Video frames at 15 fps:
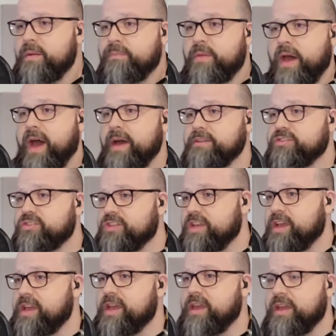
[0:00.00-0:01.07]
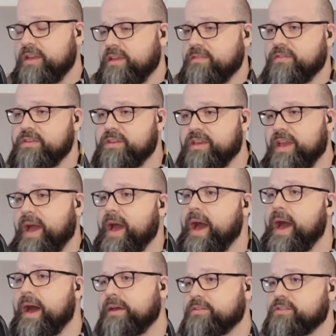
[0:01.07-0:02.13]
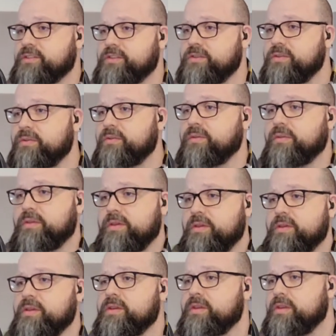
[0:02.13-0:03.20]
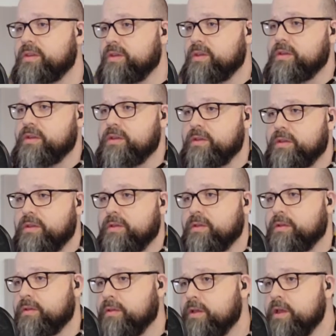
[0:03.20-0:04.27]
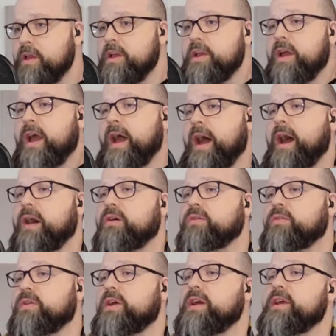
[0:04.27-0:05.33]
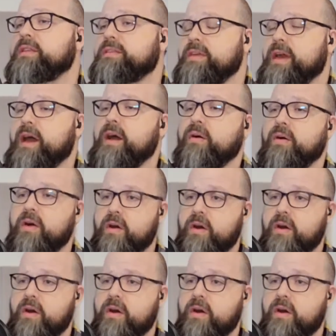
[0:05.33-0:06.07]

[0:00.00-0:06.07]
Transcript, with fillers: my Savior God, to thee. How great thou art.